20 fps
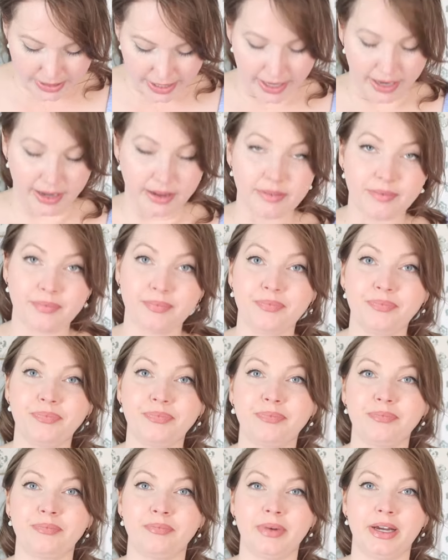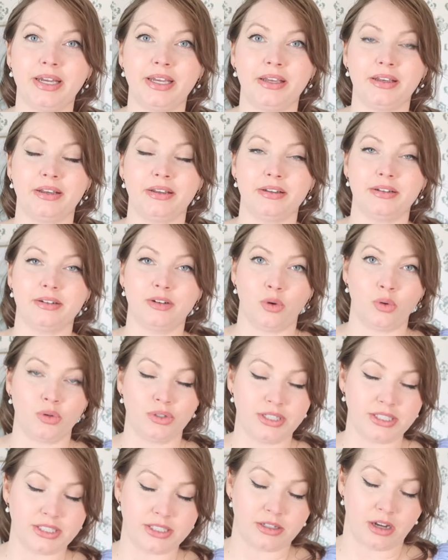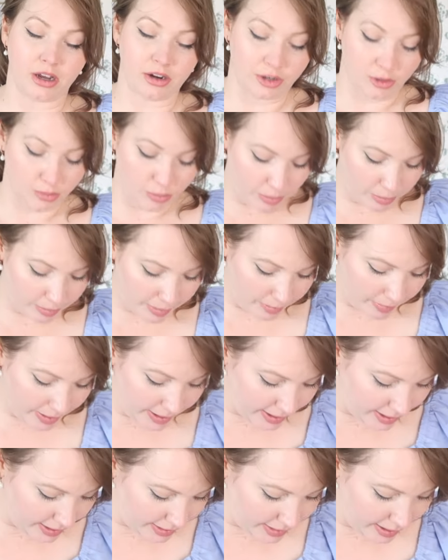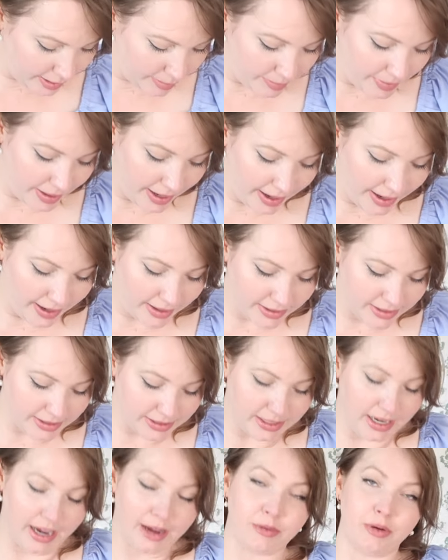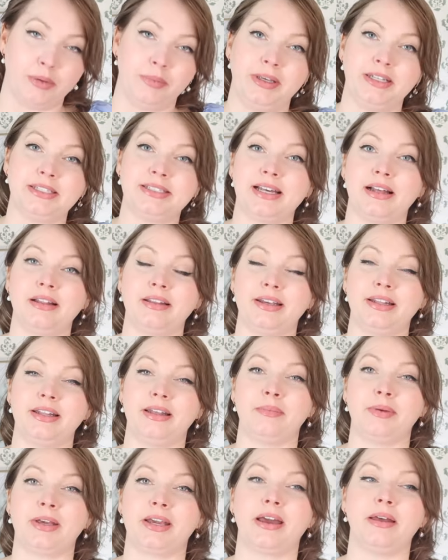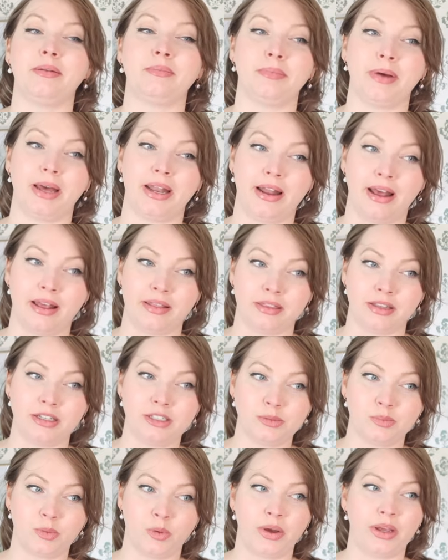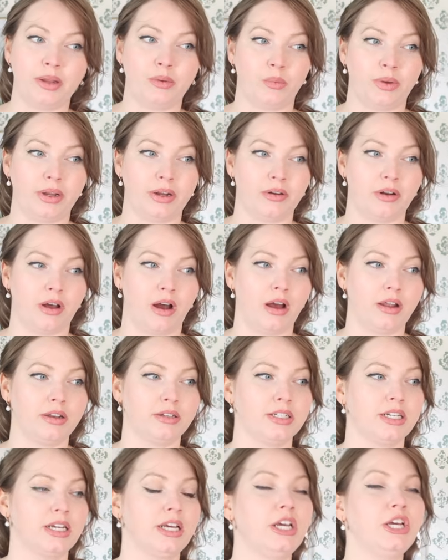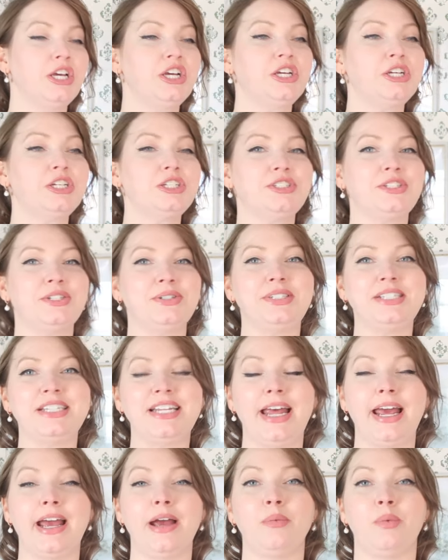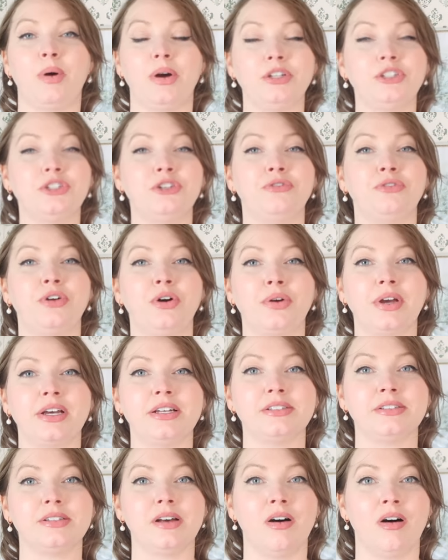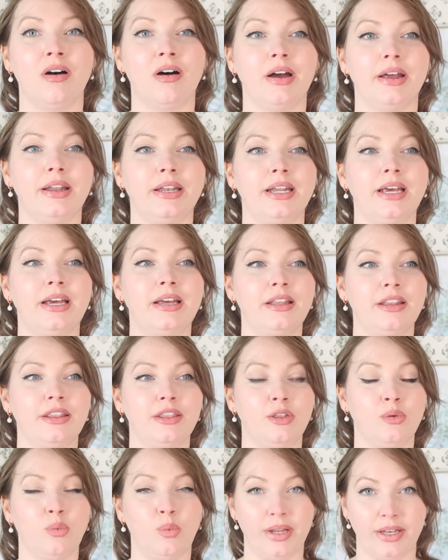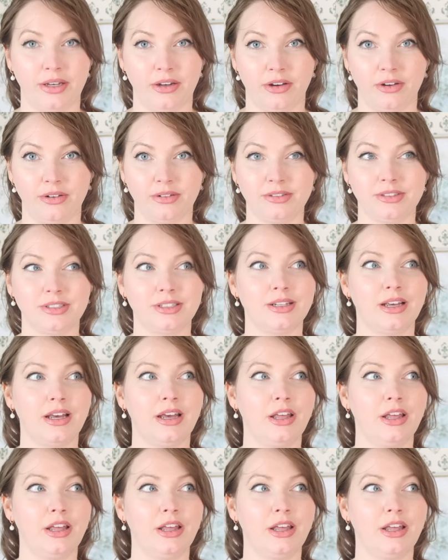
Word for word: day, my oldest daughter will be making them and I will be selling them again, but at this point we are not. So today I want to focus on the windows,